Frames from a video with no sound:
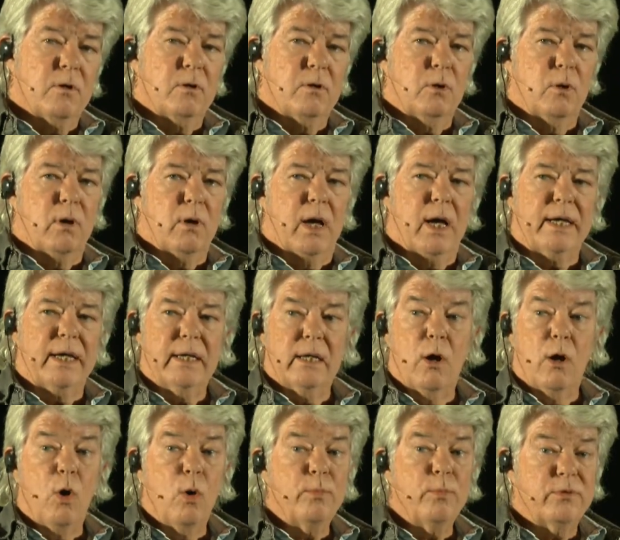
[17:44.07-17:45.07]
you know, I get
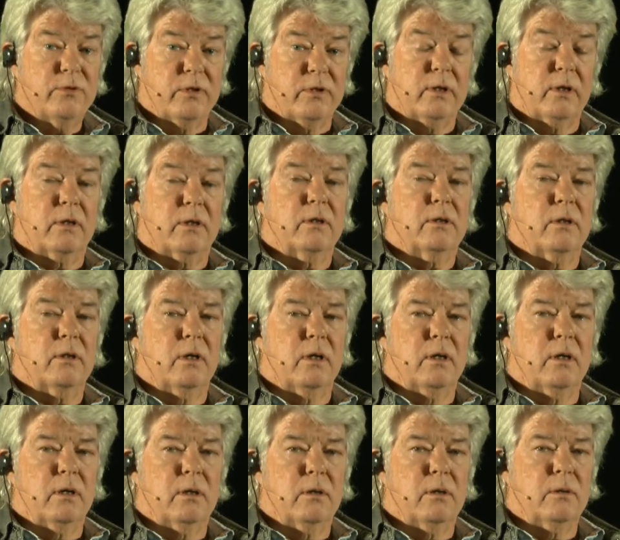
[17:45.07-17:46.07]
homesick,
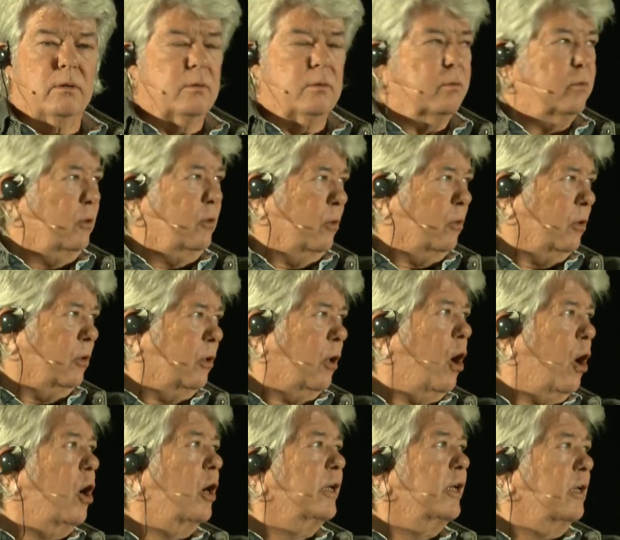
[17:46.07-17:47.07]
you know,
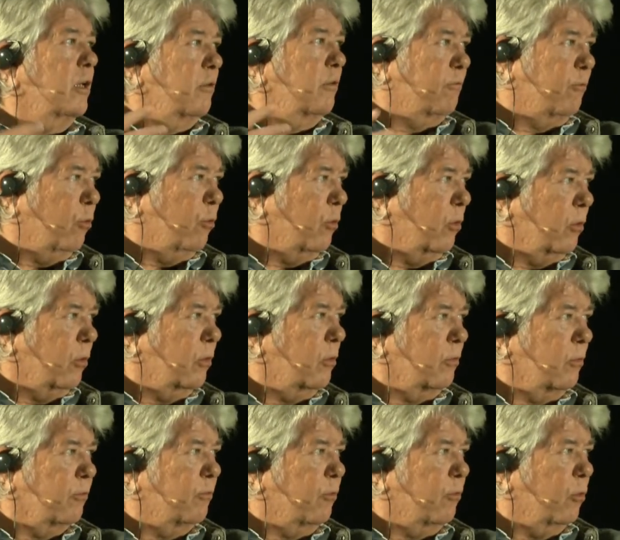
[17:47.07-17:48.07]
longing
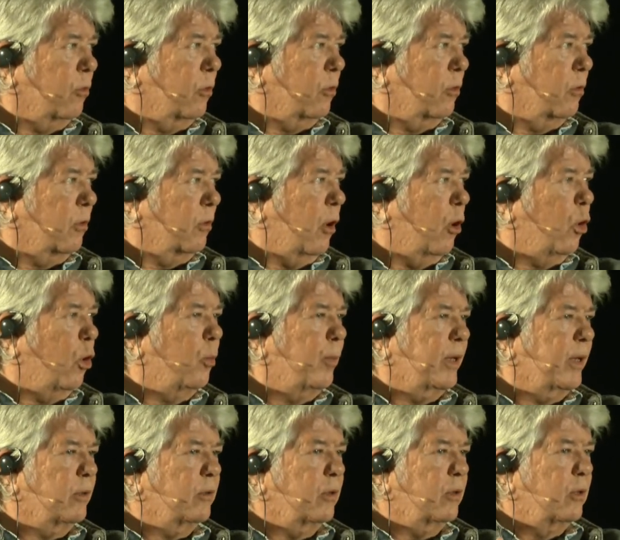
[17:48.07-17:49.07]
for home,
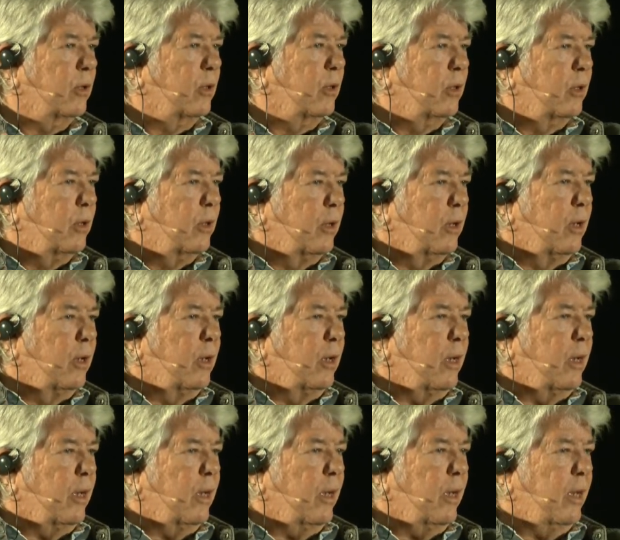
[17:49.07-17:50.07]
and
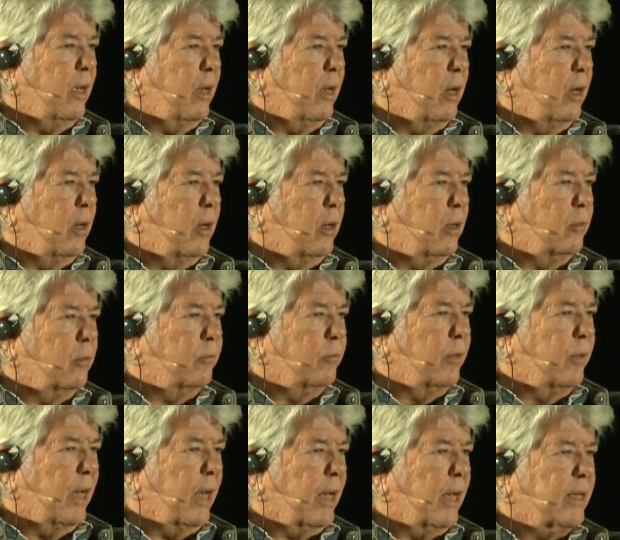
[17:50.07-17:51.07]

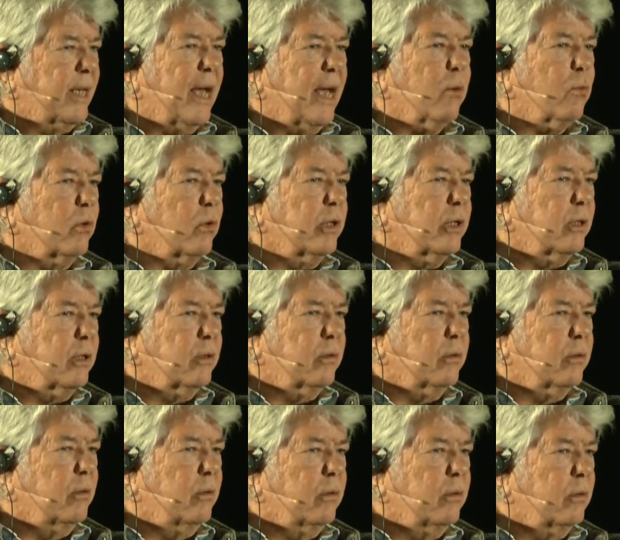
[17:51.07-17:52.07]
I can't
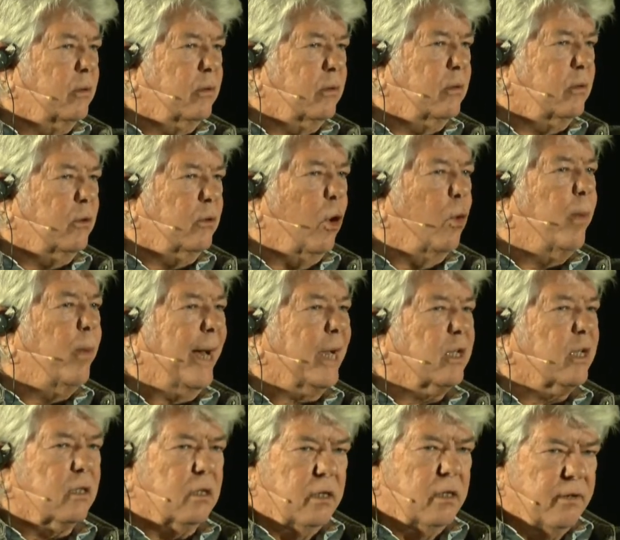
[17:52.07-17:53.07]
really go
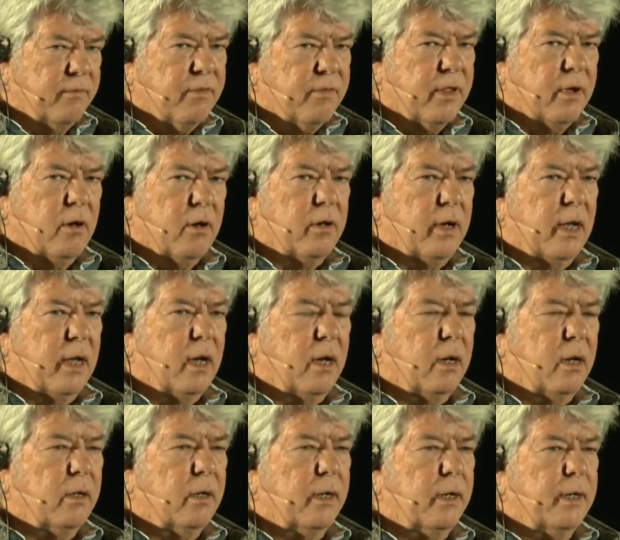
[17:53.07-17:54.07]
back and live there
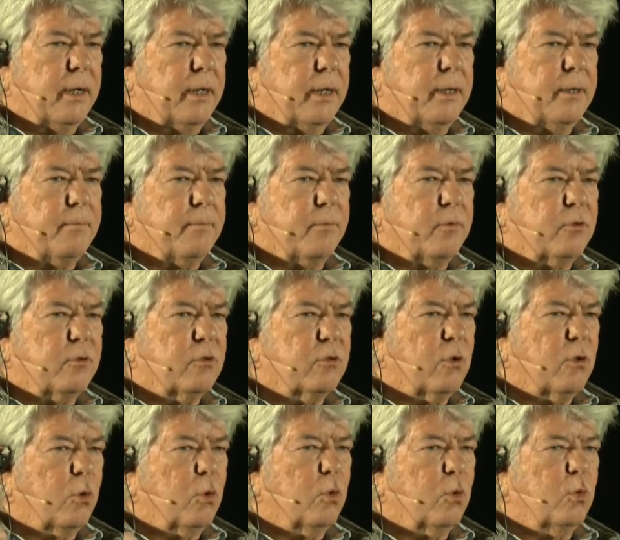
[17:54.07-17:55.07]
now.
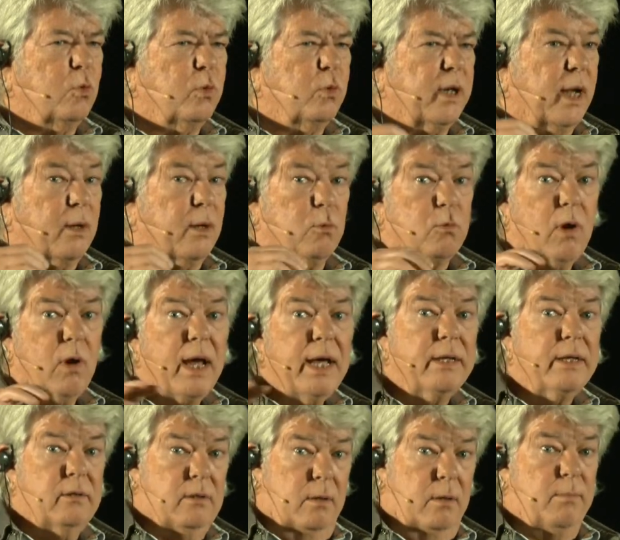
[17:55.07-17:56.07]
So when I
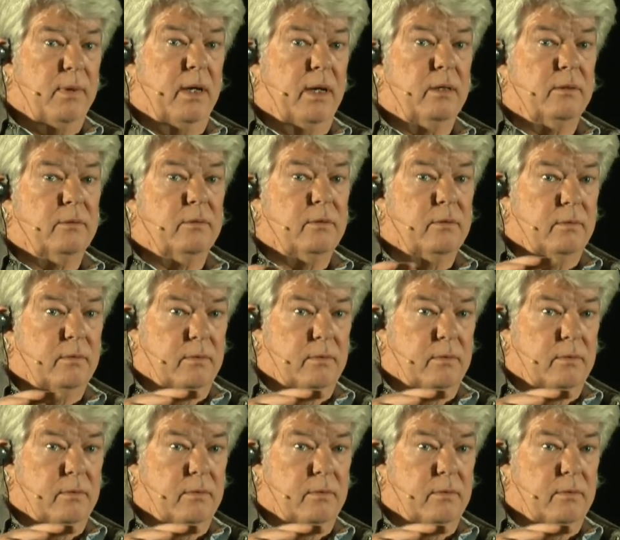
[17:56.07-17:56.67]
write about